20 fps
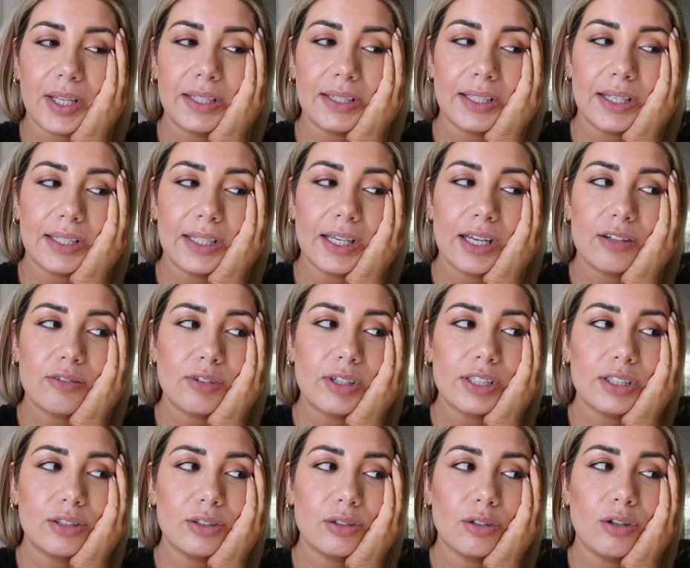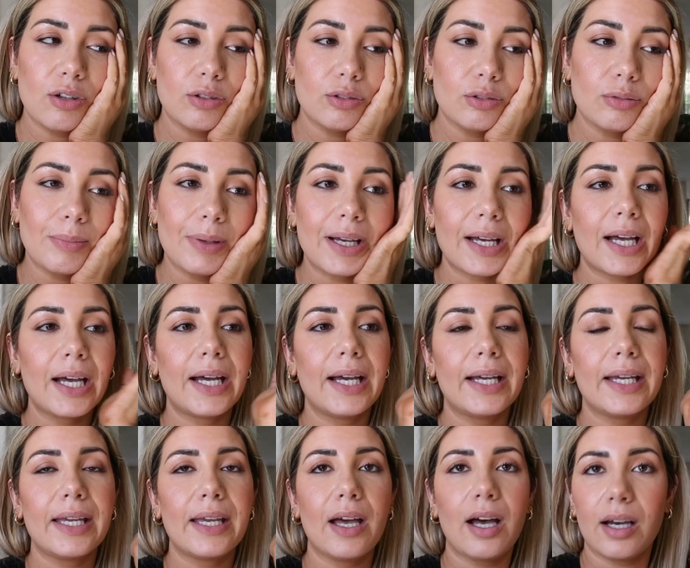and then get ready to go to
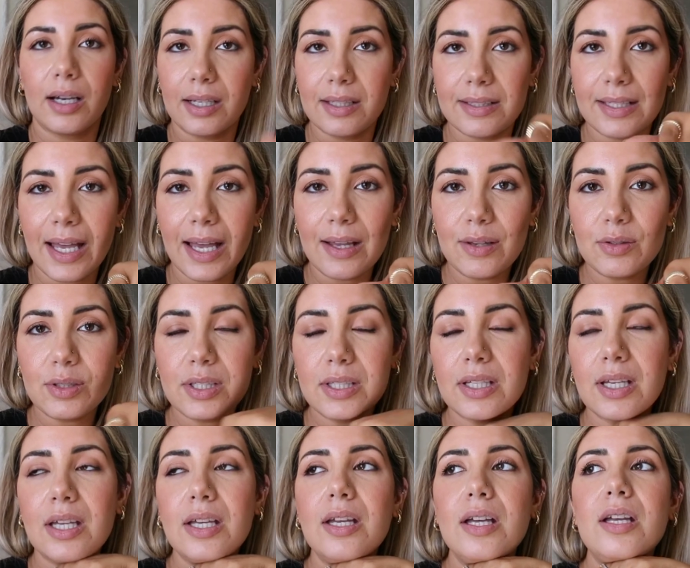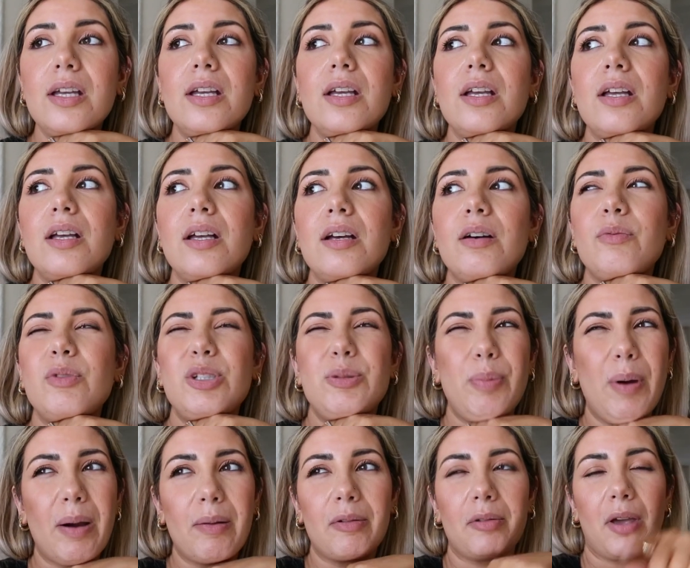my uncle's house which
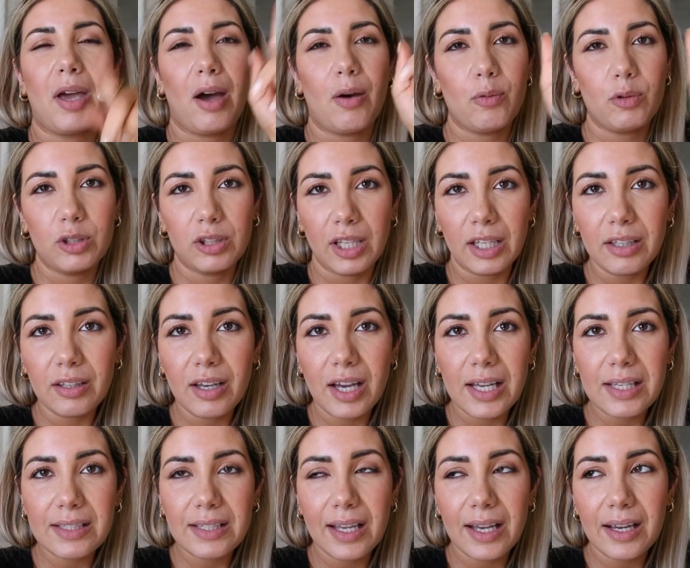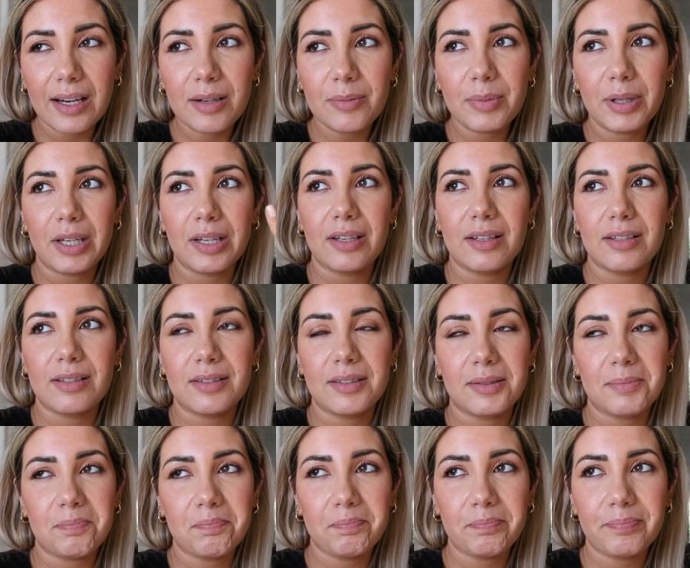probably i won't take you guys there
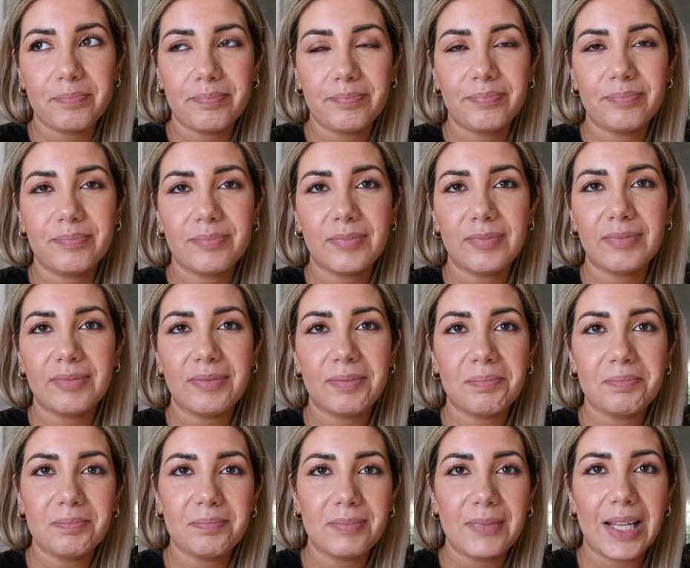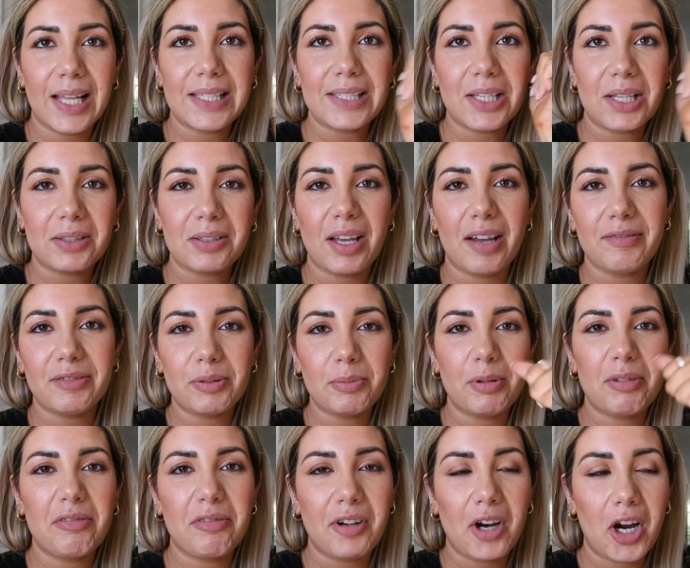because it's not
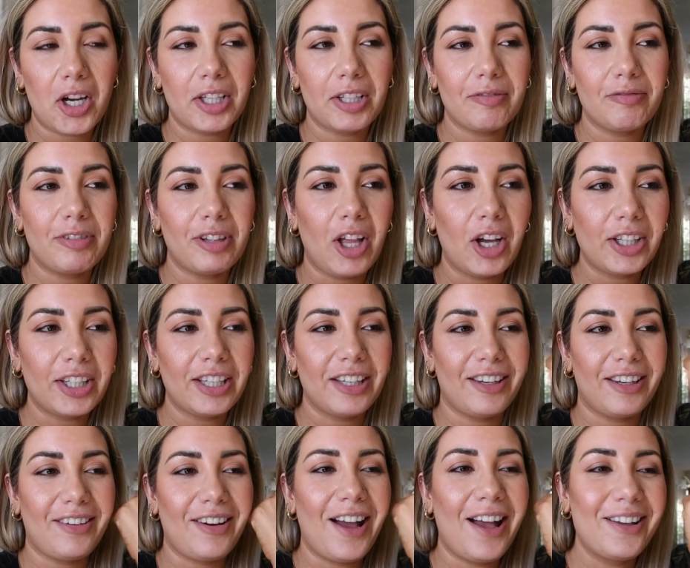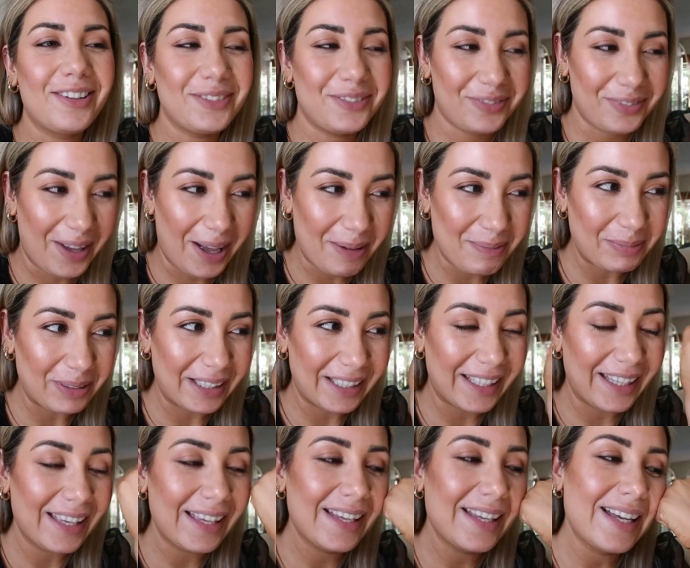comfortable vlog vlogging around
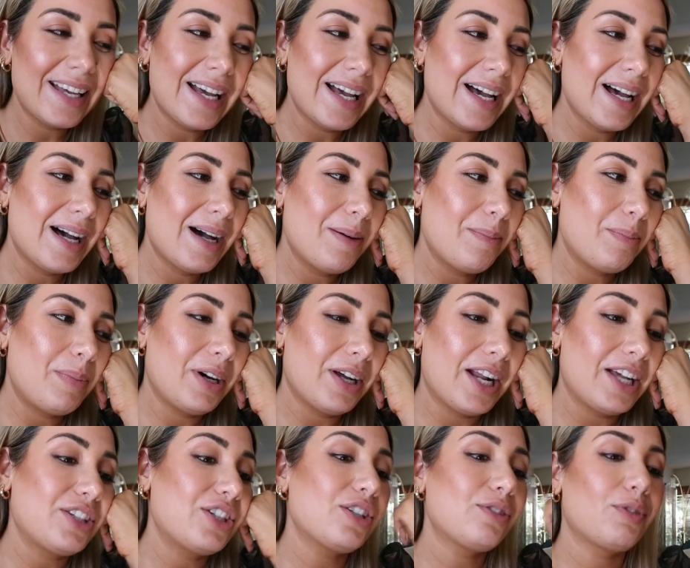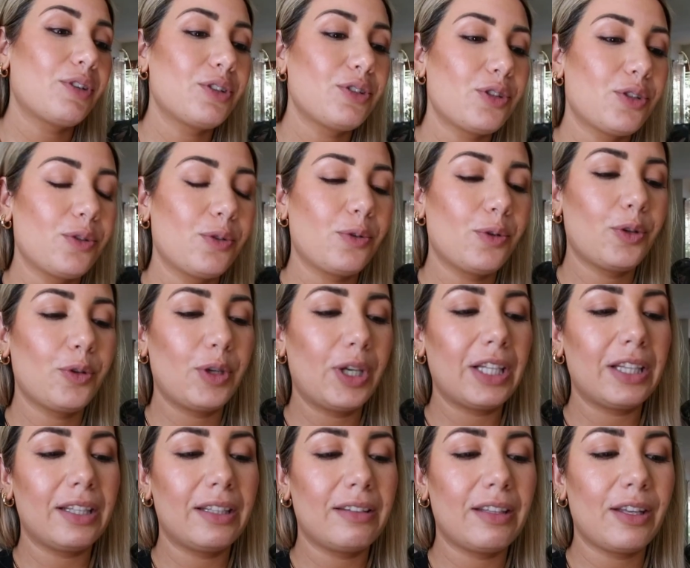family but i just want to
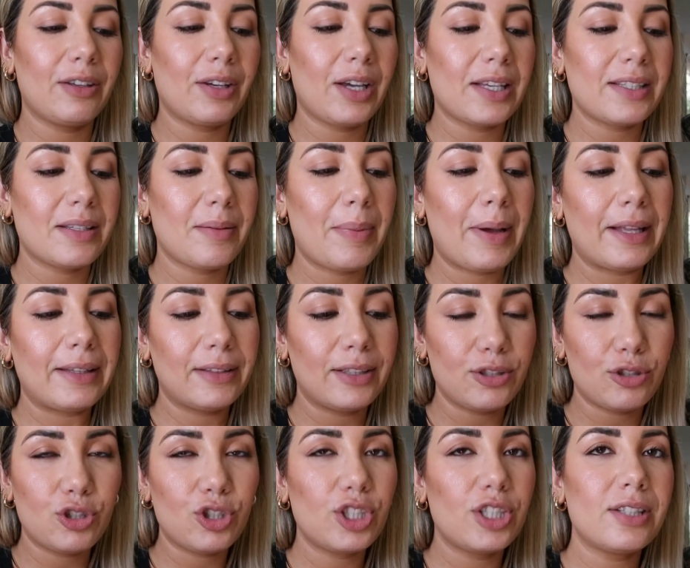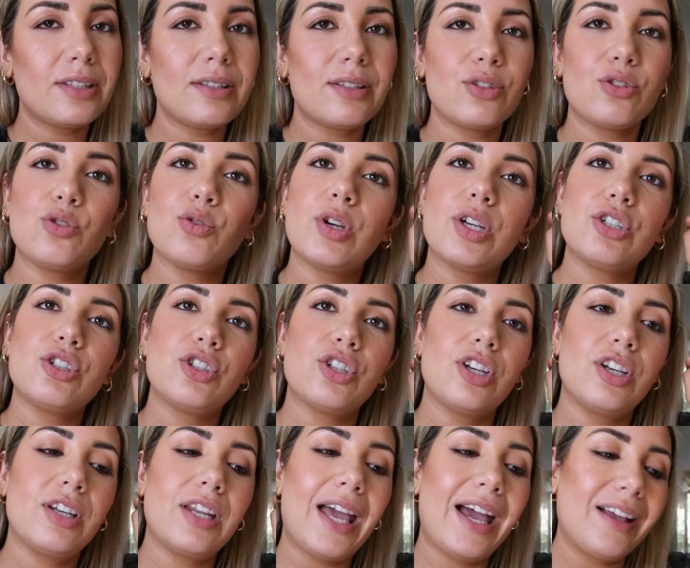quickly tell you guys about the cheese
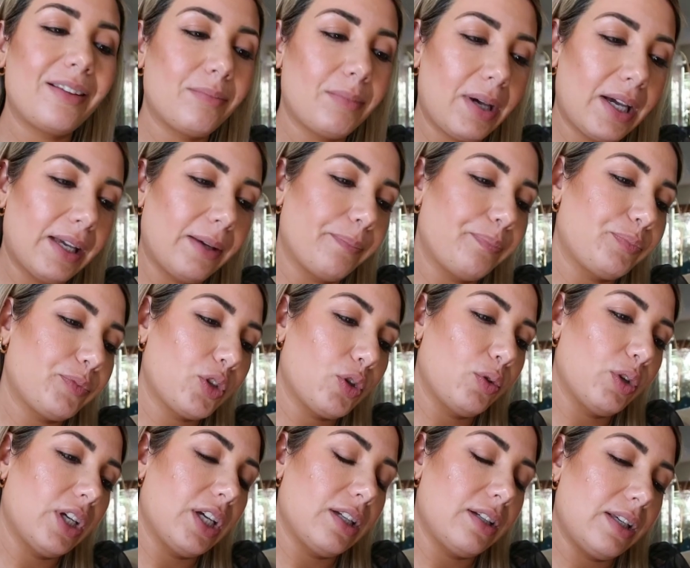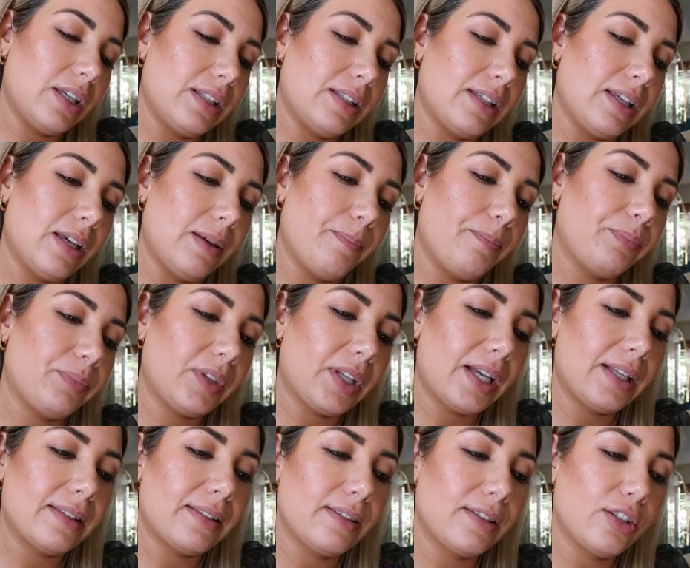situation and my quick and easy
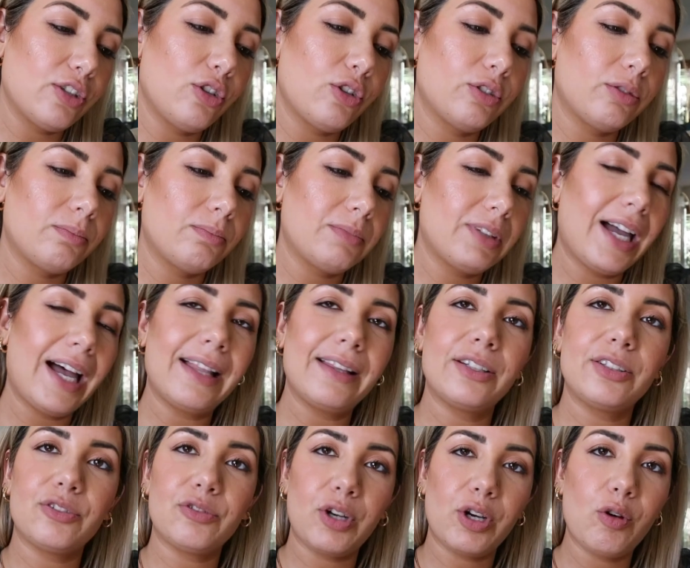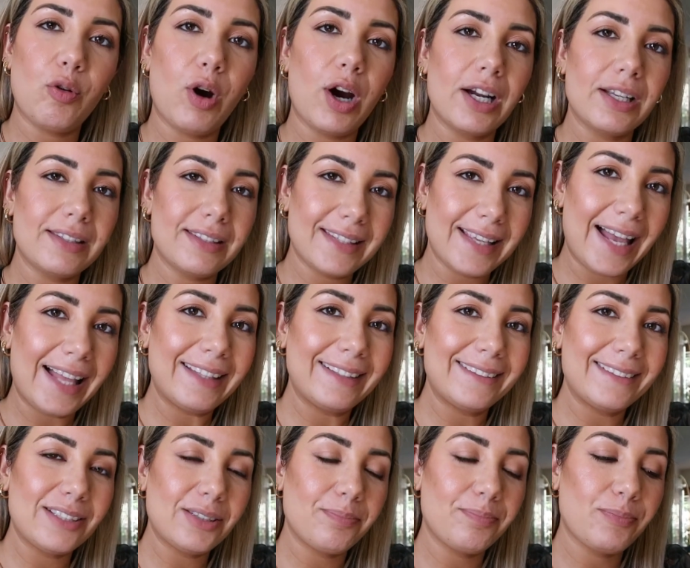and zero talent required salad
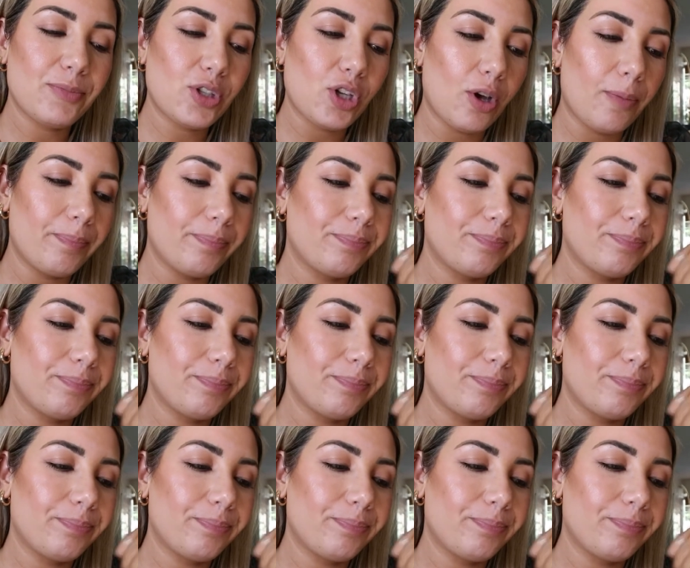so